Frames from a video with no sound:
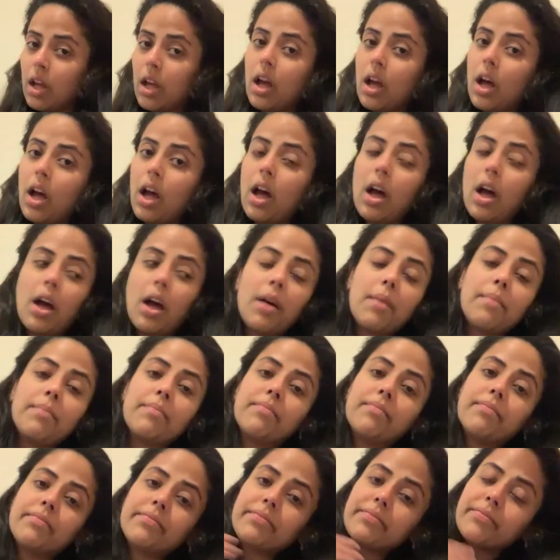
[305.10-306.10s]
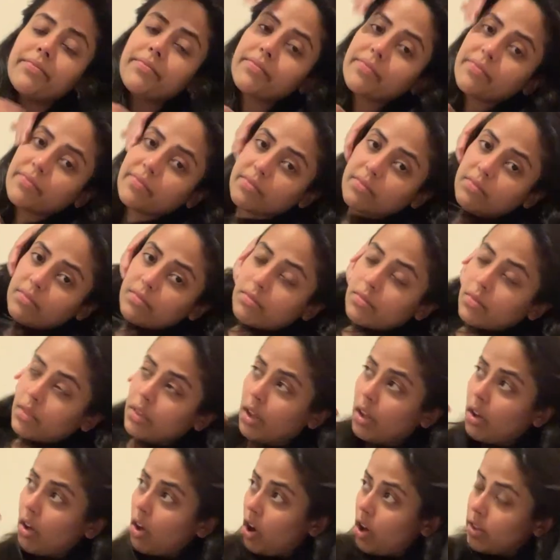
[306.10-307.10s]
um,
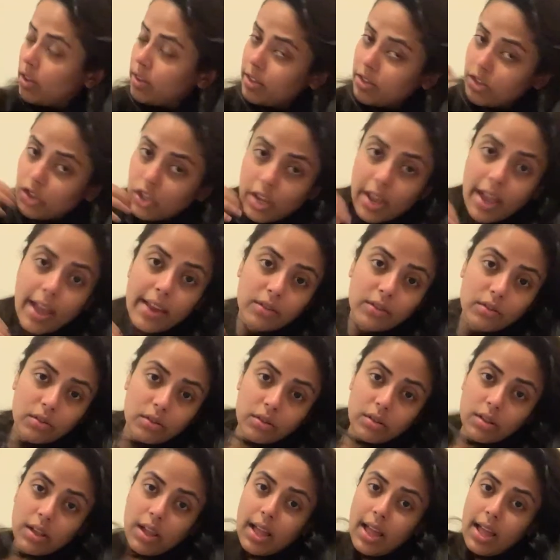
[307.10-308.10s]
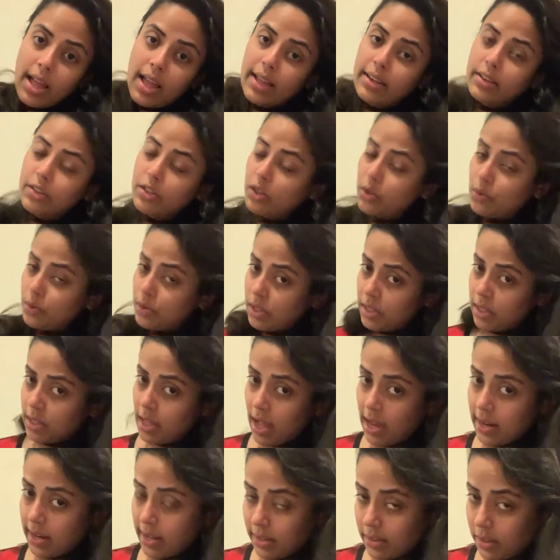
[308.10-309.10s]
on the channel, and using
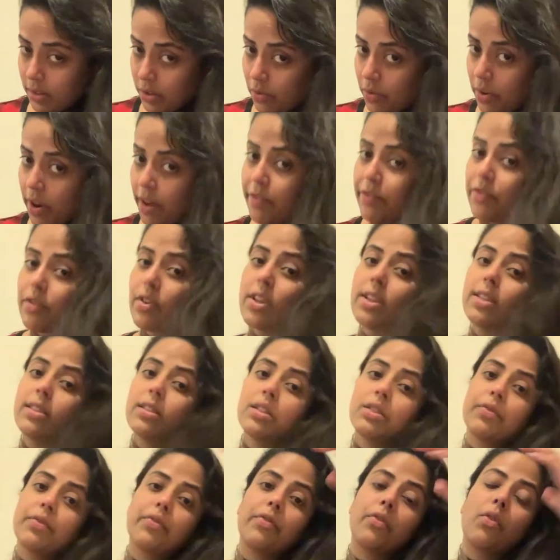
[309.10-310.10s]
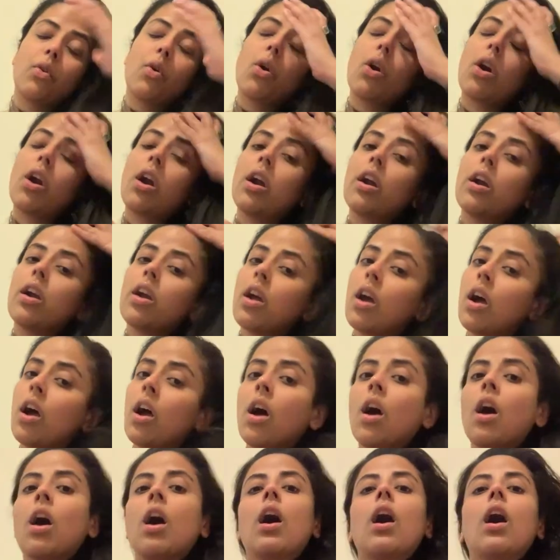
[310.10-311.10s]
that as a reference for
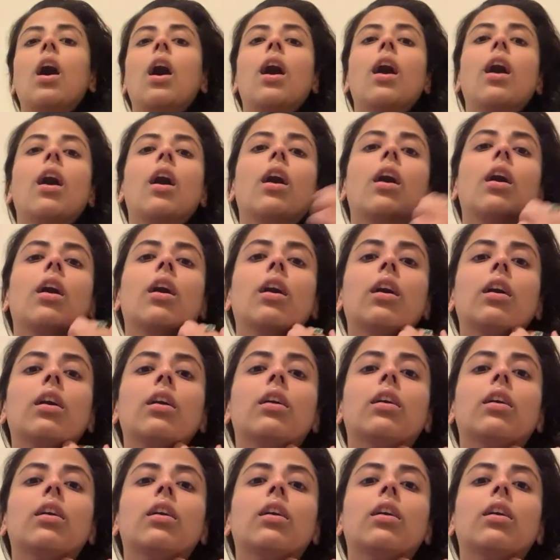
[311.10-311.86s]
uh,